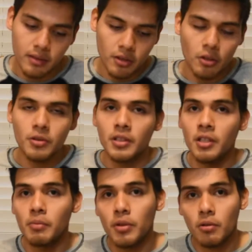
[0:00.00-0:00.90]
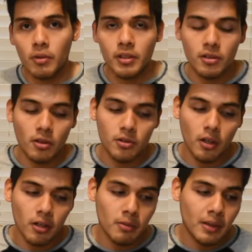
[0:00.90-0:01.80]
goes in the book once it starts
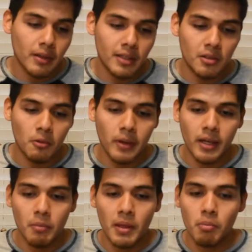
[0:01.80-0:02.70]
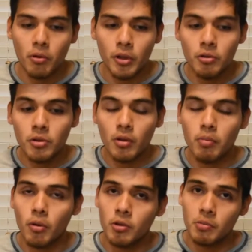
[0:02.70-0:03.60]
talking about is the way people used to
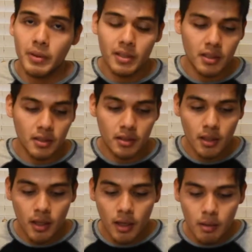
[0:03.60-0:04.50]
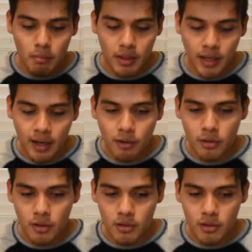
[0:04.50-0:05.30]
approach business. But now